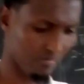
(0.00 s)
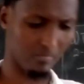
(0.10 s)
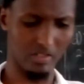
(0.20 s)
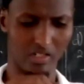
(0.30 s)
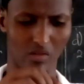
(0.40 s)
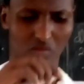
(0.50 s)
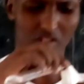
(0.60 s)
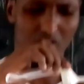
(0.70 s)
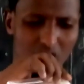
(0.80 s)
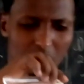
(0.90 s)
measure 1
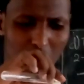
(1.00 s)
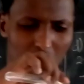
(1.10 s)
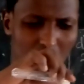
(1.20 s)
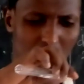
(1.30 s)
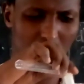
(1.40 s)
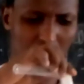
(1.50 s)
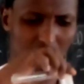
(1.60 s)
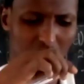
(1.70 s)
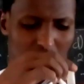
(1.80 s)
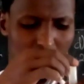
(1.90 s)
stimpter
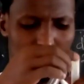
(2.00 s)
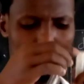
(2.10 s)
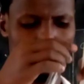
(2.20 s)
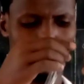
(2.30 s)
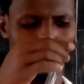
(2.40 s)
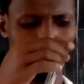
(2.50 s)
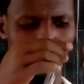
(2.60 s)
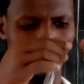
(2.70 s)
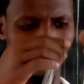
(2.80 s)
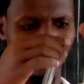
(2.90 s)
of
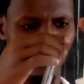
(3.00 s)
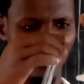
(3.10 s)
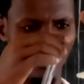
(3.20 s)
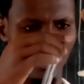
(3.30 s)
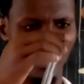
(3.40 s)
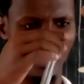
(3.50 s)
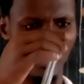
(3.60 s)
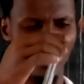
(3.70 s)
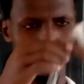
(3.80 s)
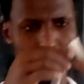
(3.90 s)
the solution in the
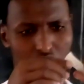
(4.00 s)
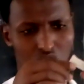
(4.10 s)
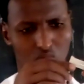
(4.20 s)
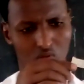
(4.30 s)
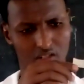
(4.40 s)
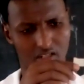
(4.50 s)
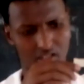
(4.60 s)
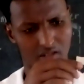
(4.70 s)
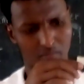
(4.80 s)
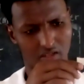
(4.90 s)
test tube. 1
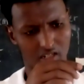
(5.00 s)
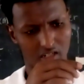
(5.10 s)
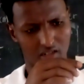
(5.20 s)
stimpter.